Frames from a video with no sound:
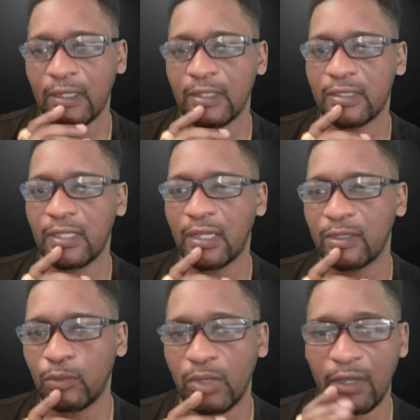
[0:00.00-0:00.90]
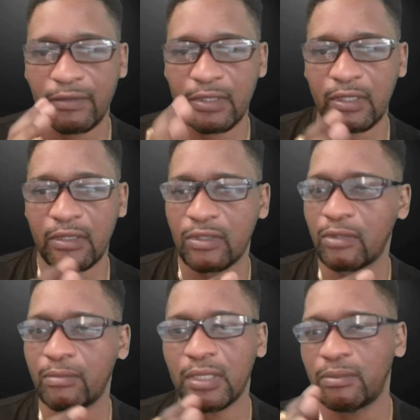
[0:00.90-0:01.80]
is that we have seen
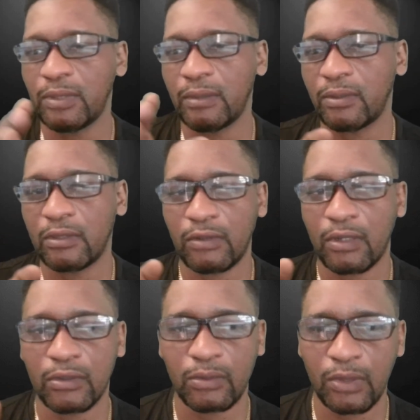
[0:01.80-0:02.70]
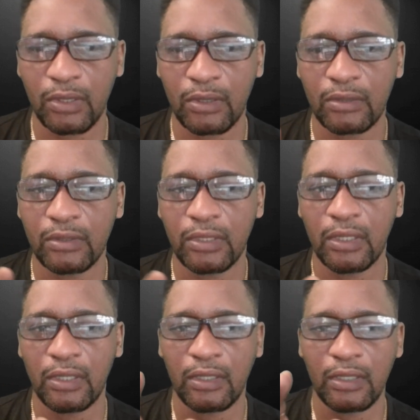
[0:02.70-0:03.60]
so many people around the world,
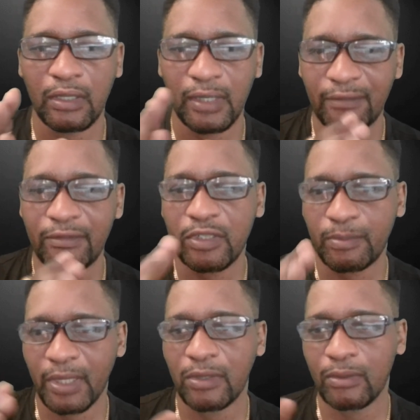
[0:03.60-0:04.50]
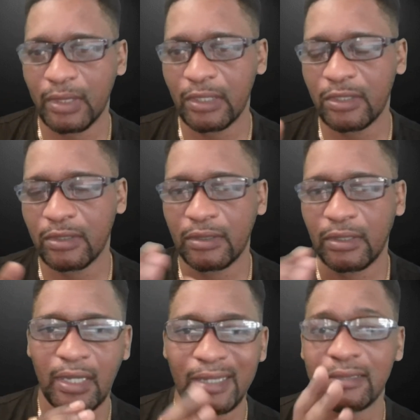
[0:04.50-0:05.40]
they leverage speculation
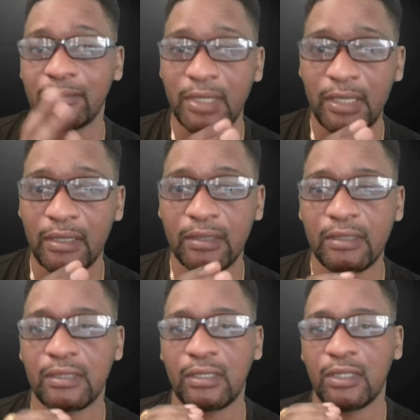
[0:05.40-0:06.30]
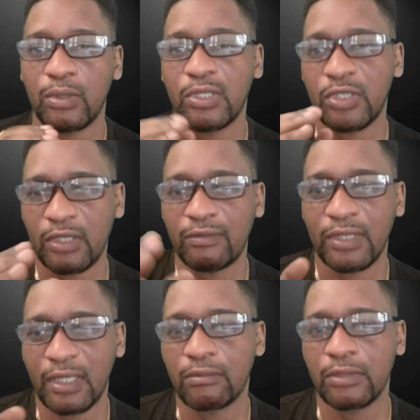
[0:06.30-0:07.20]
as a means to achieve
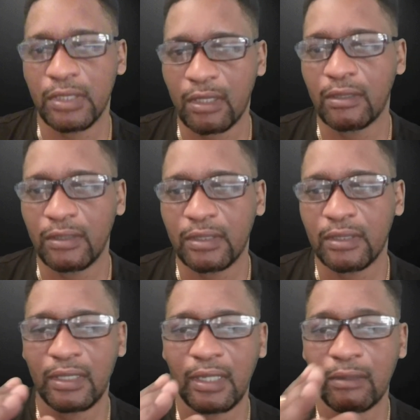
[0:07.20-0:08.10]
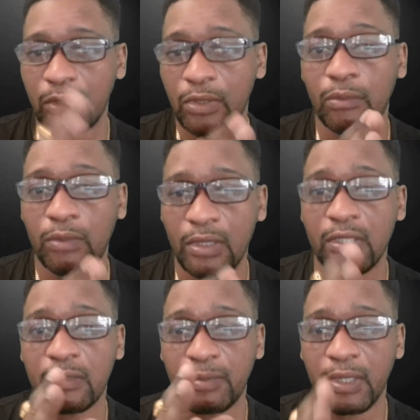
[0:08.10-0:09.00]
an end result. And we know what
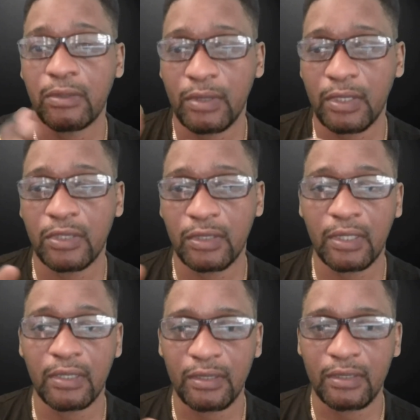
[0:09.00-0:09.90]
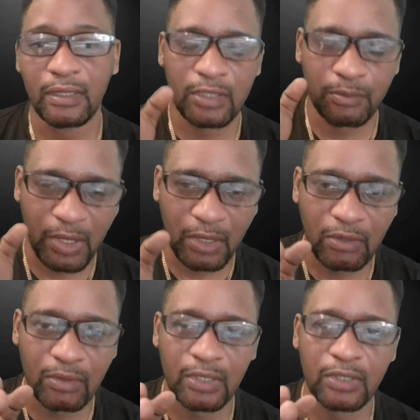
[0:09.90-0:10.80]
speculation is.
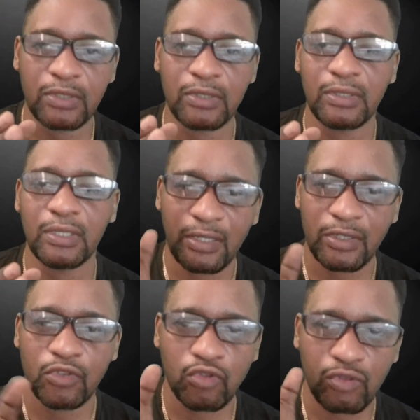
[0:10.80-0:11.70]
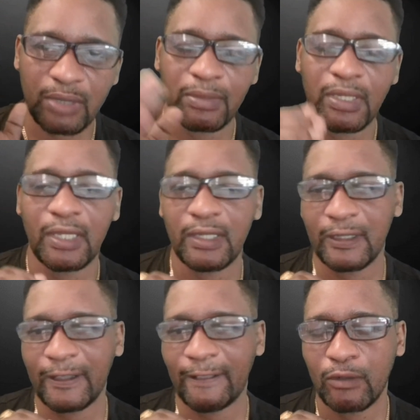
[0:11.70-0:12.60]
Speculation is a dream
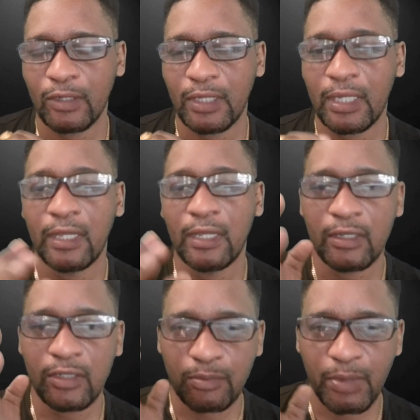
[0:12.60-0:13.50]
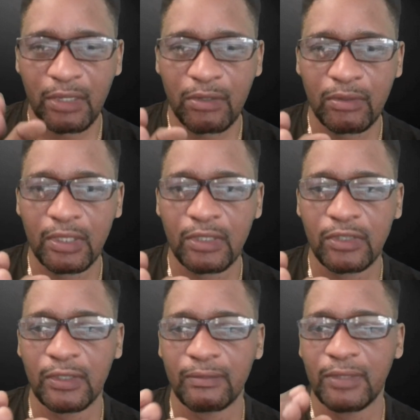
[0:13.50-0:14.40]
killer, all right?
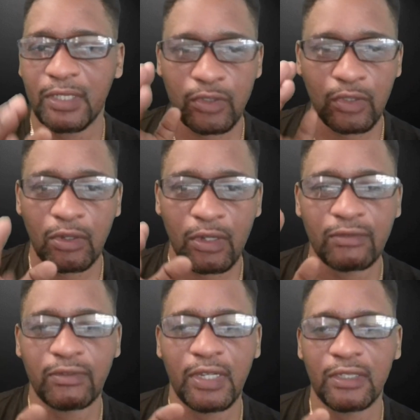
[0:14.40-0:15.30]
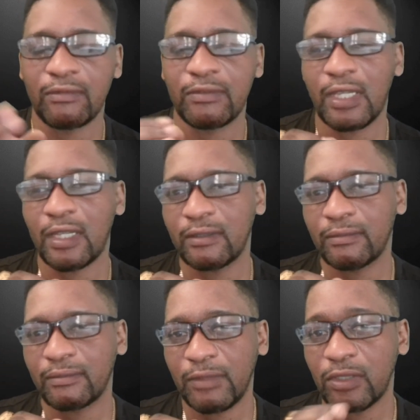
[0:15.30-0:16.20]
Speculation is the godfather of debt.
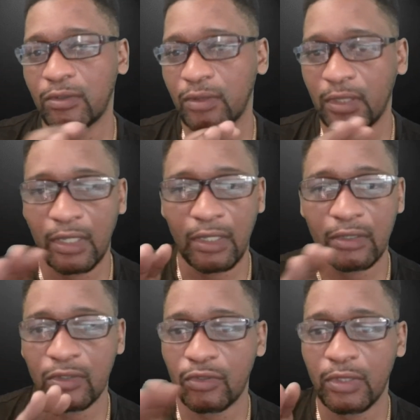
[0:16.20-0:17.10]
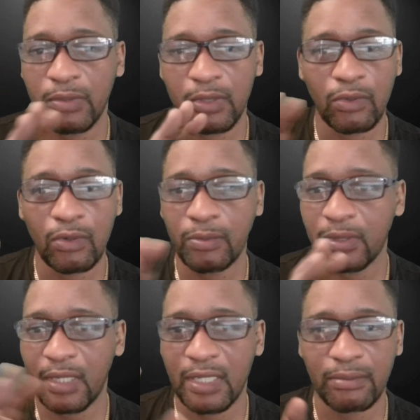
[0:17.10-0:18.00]
It's going to kill your dreams and hopes
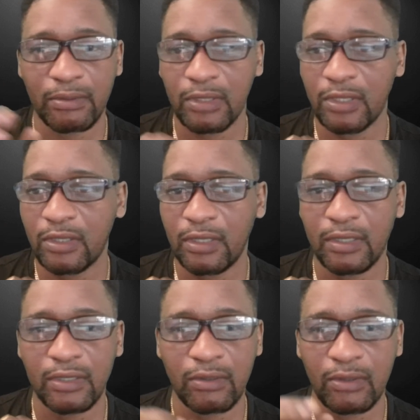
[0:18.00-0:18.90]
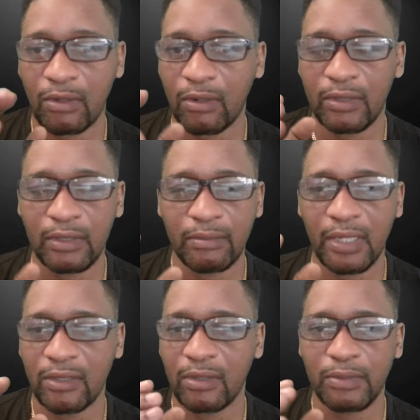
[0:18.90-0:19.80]
and aspirations. It's going to
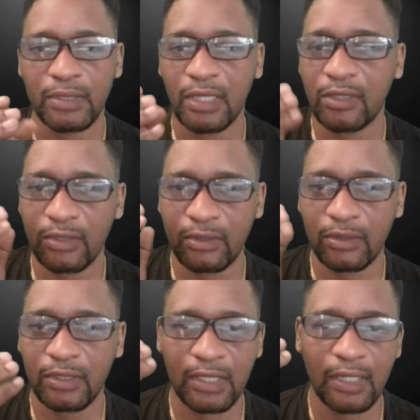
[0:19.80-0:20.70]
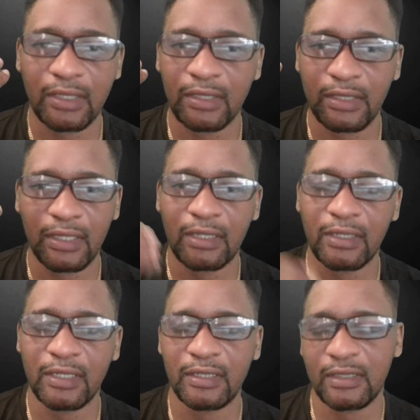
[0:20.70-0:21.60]
undermine your potential to start and scale
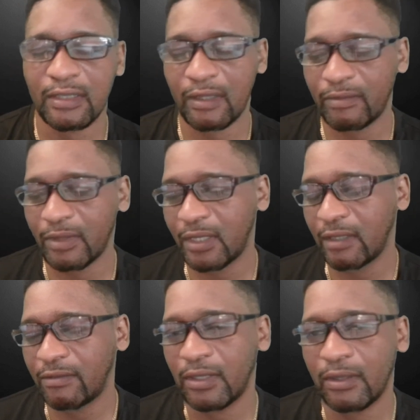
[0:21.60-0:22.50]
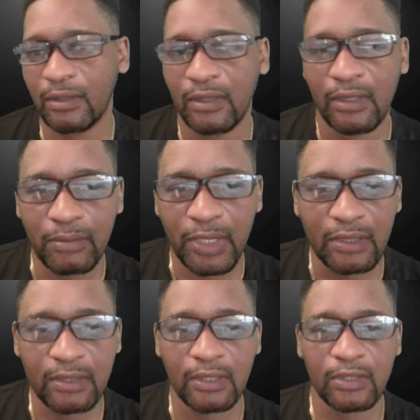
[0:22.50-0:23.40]
a six, seven, and nine figure
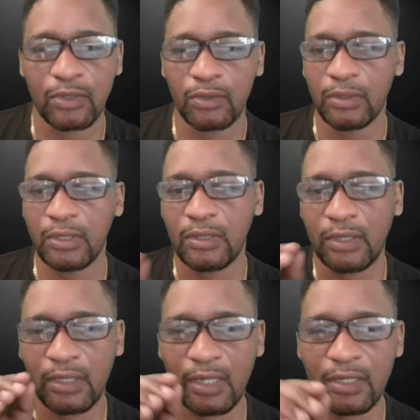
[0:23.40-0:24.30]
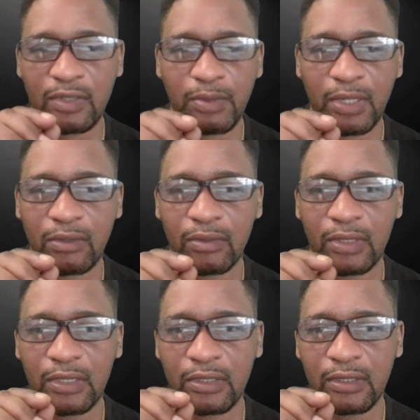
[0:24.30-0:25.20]
business. So you need to get
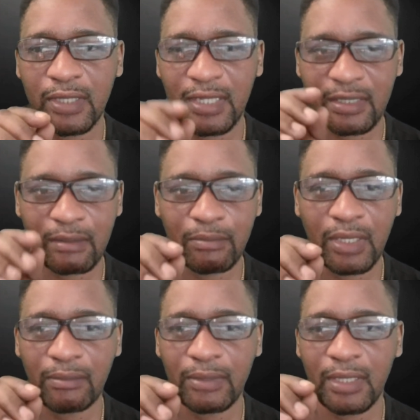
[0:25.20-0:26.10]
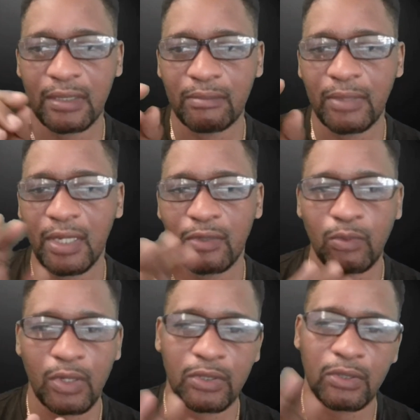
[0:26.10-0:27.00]
speculation as the baby and the
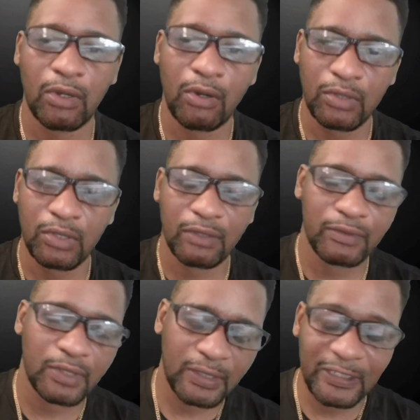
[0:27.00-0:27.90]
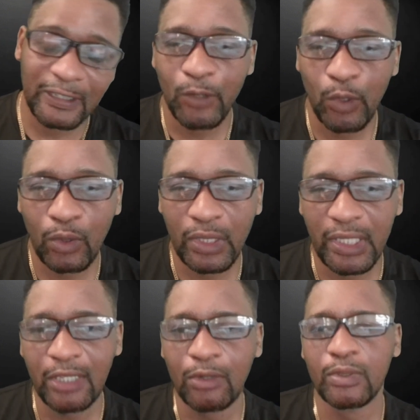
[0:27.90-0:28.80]
bathwater out of the whole
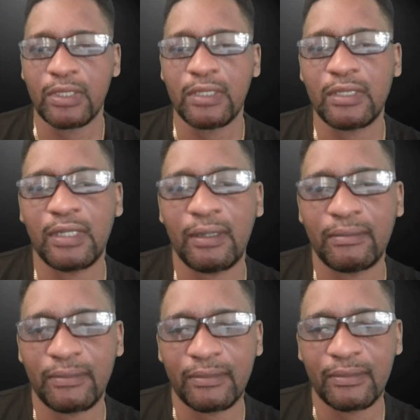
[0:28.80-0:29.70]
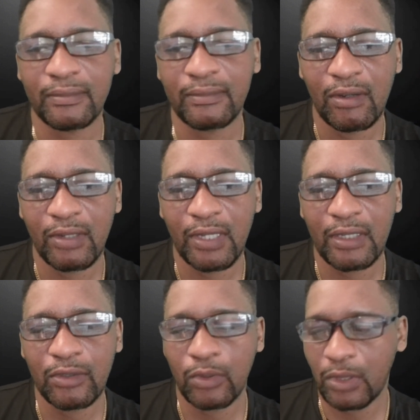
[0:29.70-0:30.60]
ecosystem. All
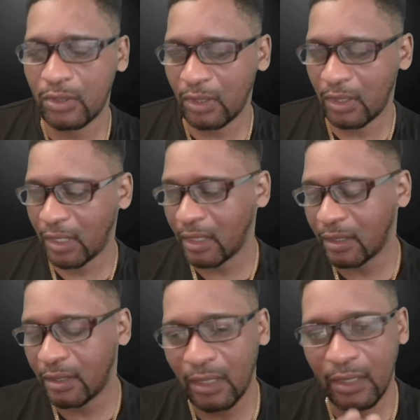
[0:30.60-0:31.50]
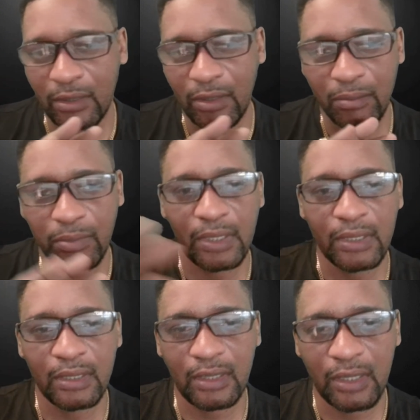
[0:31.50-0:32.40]
right. You need to get it
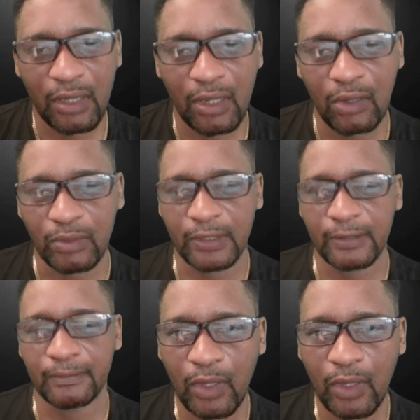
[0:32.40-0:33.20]
completely out.